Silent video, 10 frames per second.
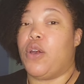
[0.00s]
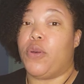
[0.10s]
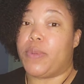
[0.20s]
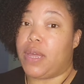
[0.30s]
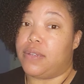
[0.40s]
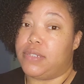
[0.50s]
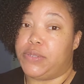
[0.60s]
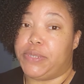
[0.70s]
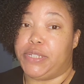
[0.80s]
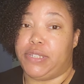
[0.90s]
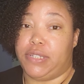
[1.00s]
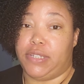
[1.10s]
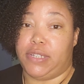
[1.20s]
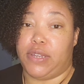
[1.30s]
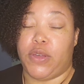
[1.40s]
hope y'all are doing
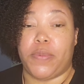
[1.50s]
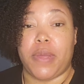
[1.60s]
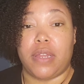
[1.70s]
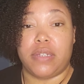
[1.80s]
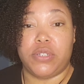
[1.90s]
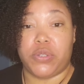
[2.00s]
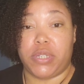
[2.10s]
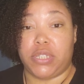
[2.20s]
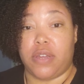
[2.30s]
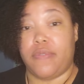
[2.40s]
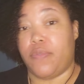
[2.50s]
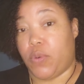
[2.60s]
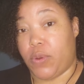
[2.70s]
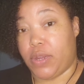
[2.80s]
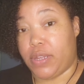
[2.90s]
good. Hope y'all enjoyed y'all
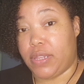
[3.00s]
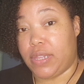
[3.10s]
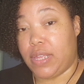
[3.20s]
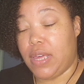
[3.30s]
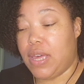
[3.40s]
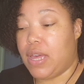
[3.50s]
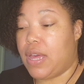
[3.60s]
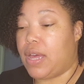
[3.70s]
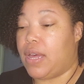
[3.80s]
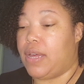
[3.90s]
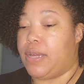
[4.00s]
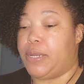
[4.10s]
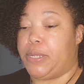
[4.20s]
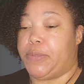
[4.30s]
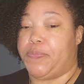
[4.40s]
fourth.
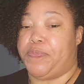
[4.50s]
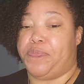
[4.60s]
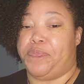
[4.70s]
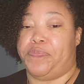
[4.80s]
Um,